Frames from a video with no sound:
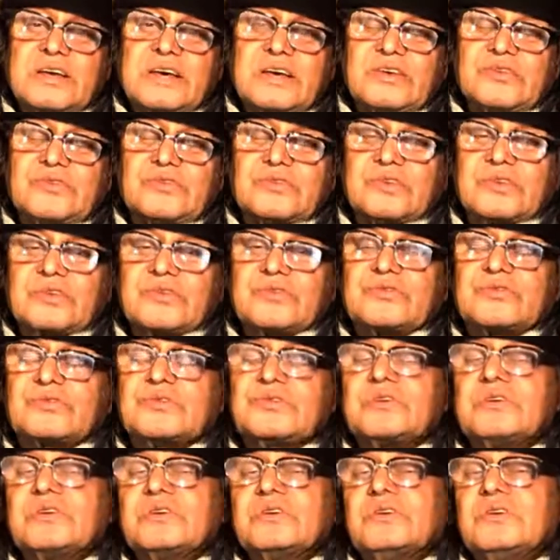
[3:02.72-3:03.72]

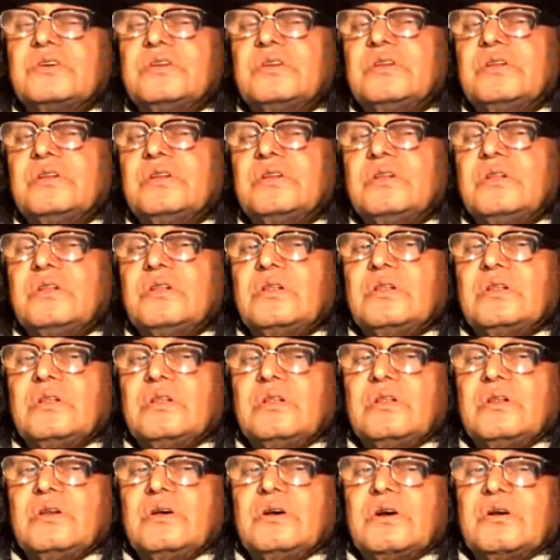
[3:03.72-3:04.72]
cases
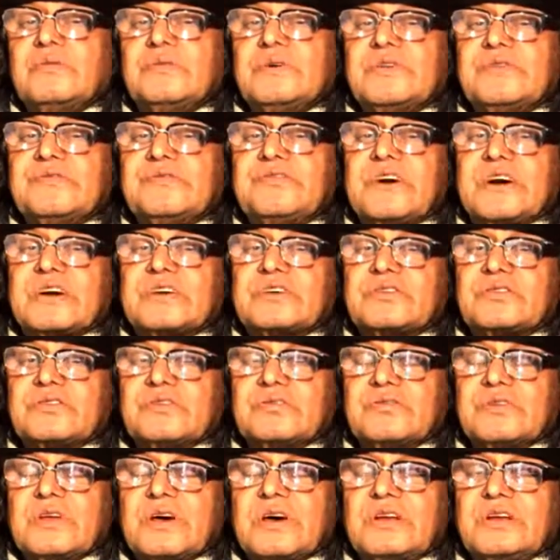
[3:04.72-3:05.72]
of
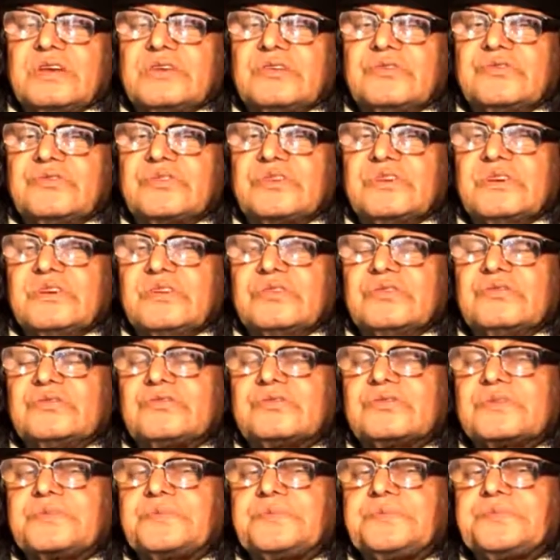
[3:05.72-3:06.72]
infection and
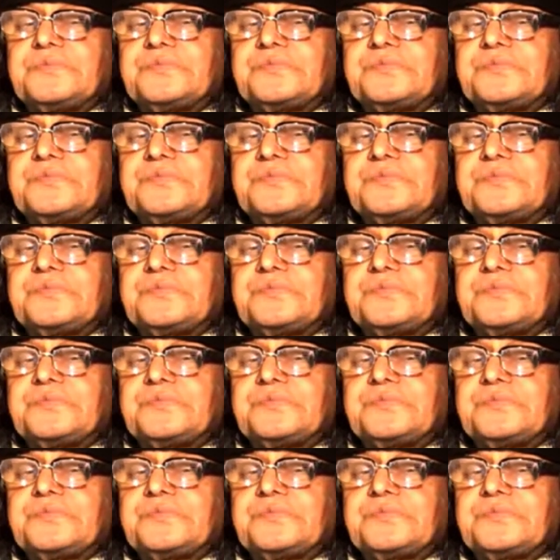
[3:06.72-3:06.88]
disease